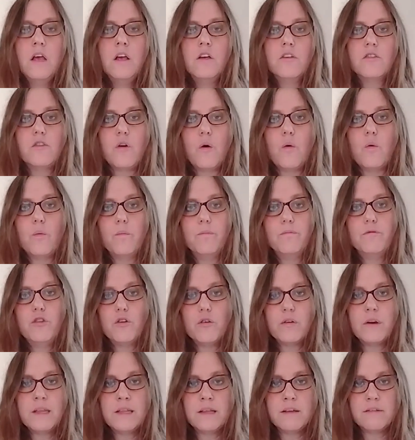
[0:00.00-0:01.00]
So
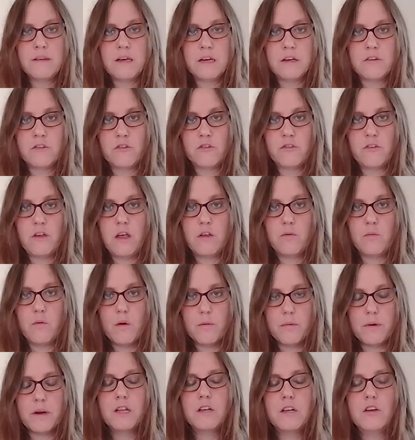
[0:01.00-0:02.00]
during this exercise, what
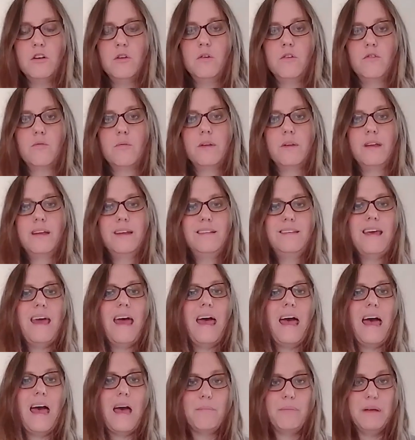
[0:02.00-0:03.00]
we're going to do is really
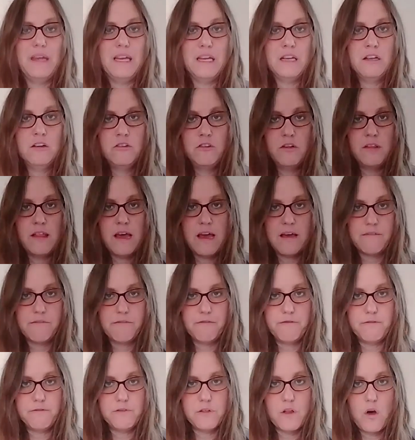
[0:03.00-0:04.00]
tap into
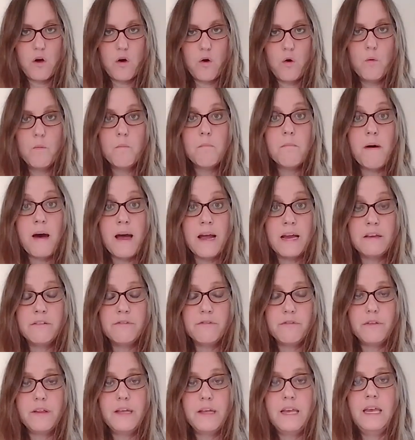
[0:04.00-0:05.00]
that flow
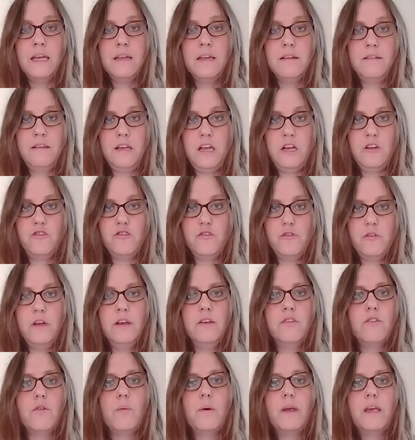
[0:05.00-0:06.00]
mindfully, intentionally,
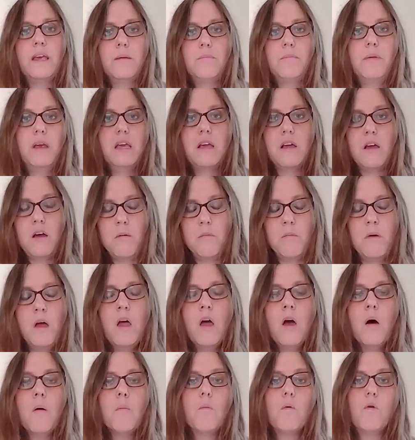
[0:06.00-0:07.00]
so we can become
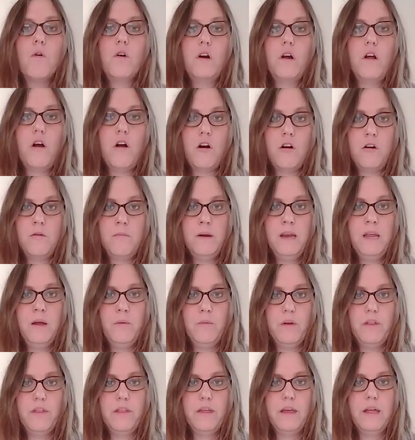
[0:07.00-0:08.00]
more in harmony
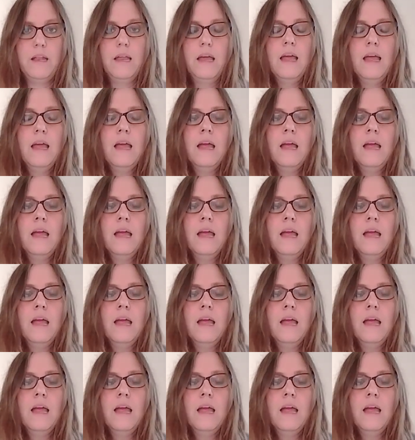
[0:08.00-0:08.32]
with it.